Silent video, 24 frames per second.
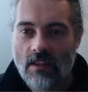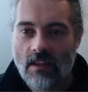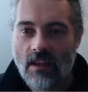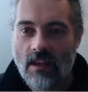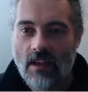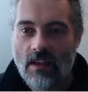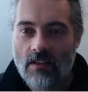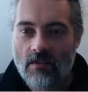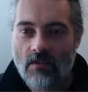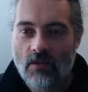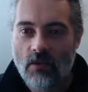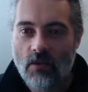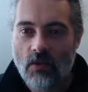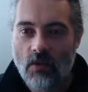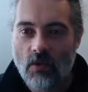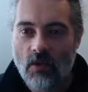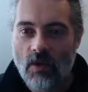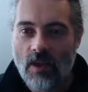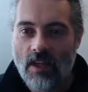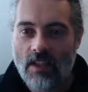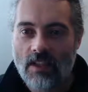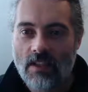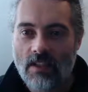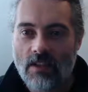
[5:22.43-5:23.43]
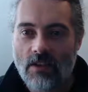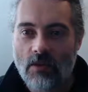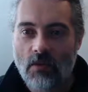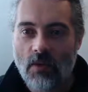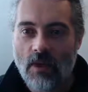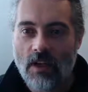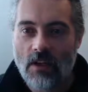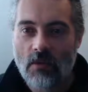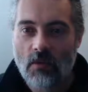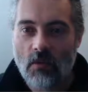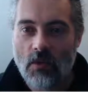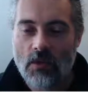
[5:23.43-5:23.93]
I have no idea
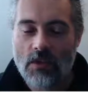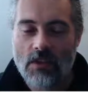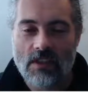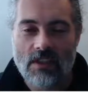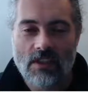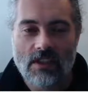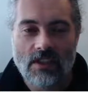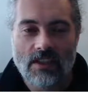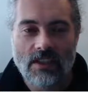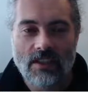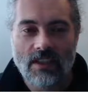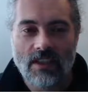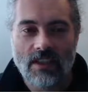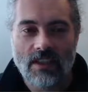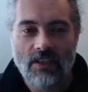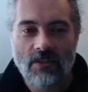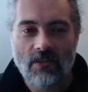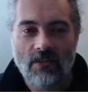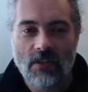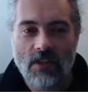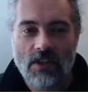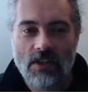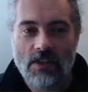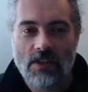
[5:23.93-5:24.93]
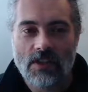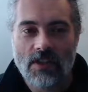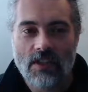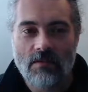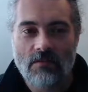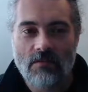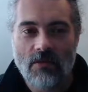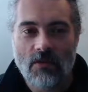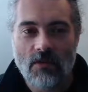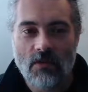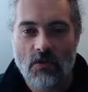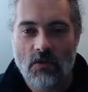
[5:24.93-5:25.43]
why I wasn't seeing that the first
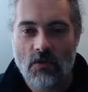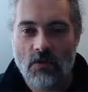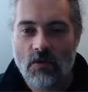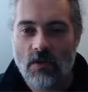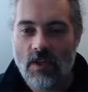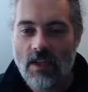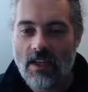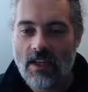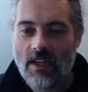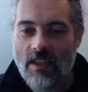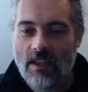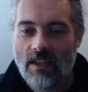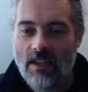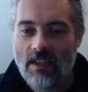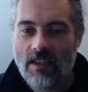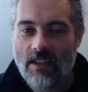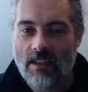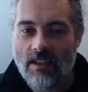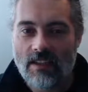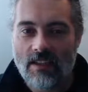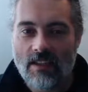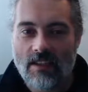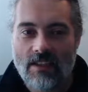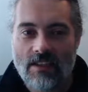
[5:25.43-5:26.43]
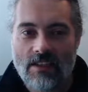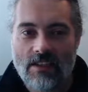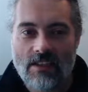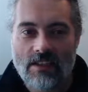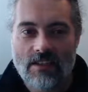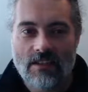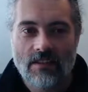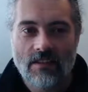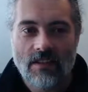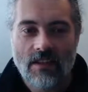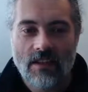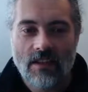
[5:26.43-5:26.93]
time through in
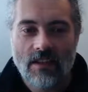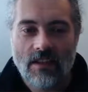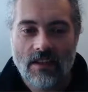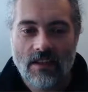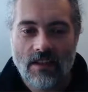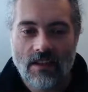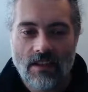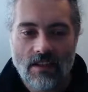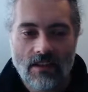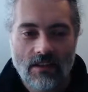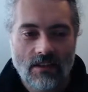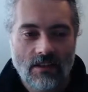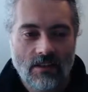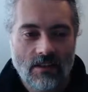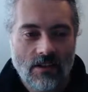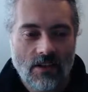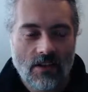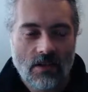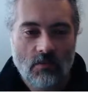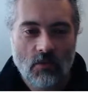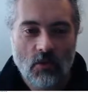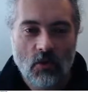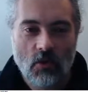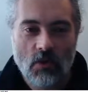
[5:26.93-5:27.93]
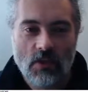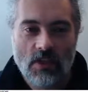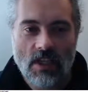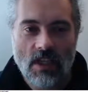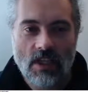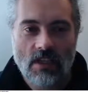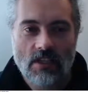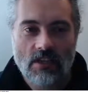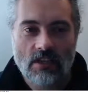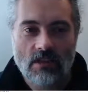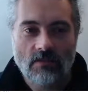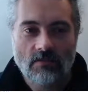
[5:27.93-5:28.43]
this uh,
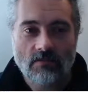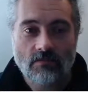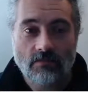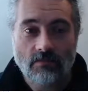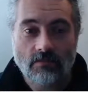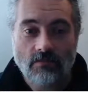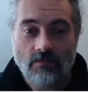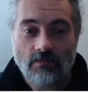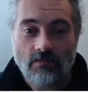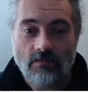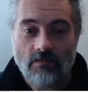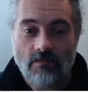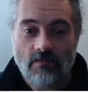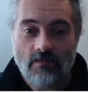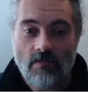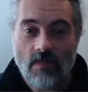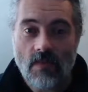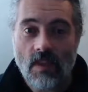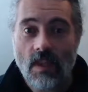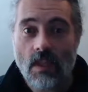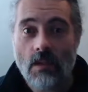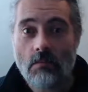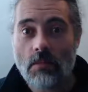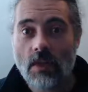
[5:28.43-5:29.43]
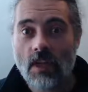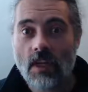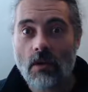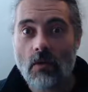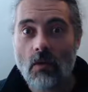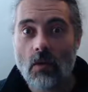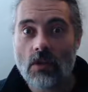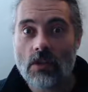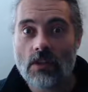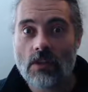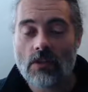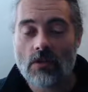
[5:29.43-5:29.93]
process, but I
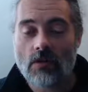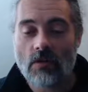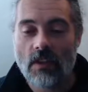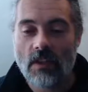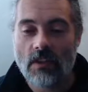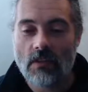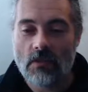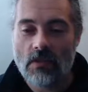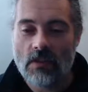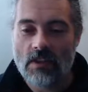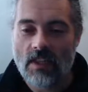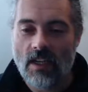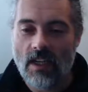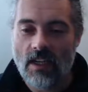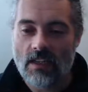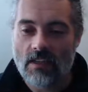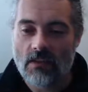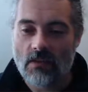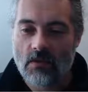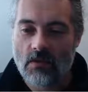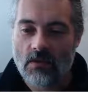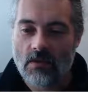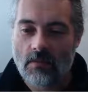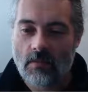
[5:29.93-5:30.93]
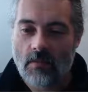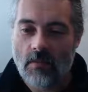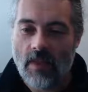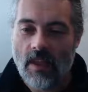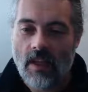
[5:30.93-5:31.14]
wasn't, so I used TextNode.